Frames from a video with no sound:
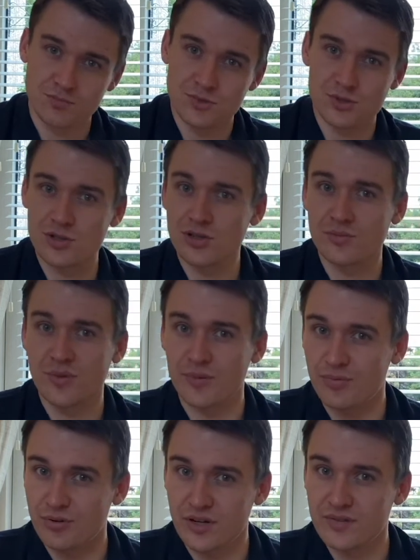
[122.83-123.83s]
Just look at my
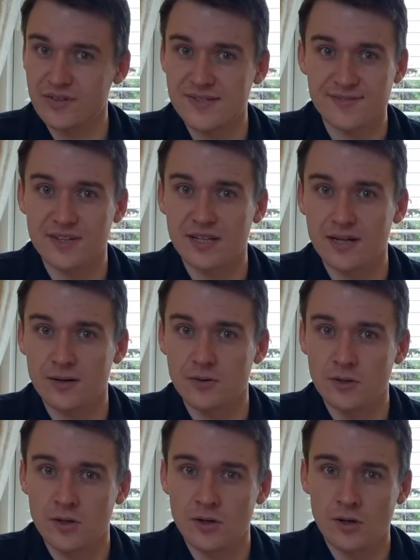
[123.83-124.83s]
previous video,
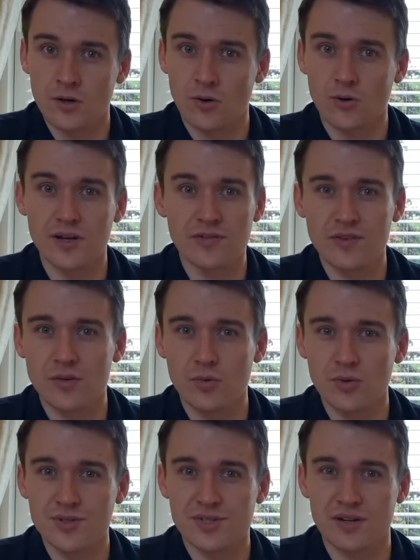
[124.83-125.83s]
or even the
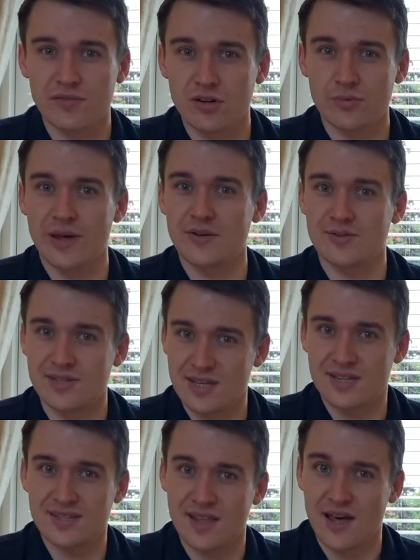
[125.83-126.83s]
ones that have come out
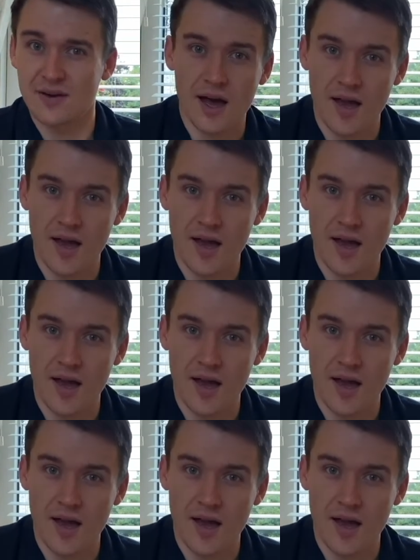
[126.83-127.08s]
since then.